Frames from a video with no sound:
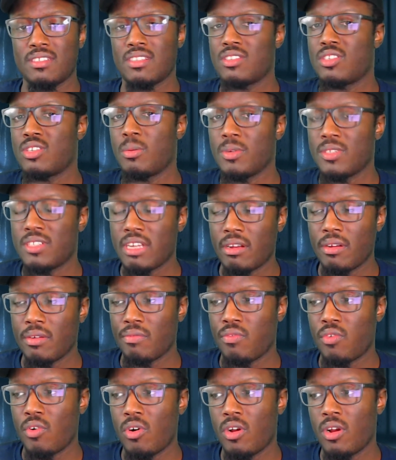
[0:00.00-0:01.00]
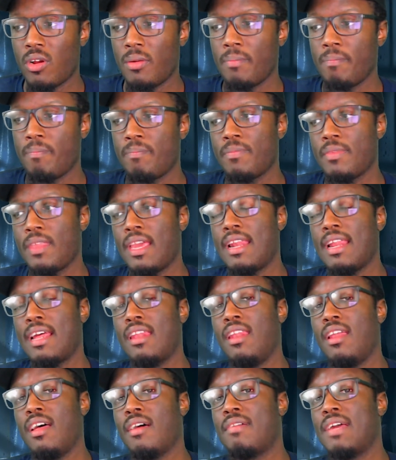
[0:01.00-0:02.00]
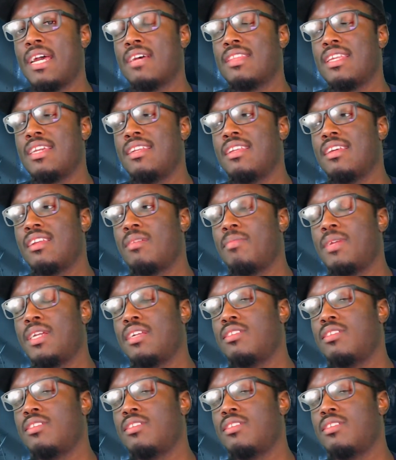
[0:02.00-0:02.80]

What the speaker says: of Super Tyrant form, and I love how they did him in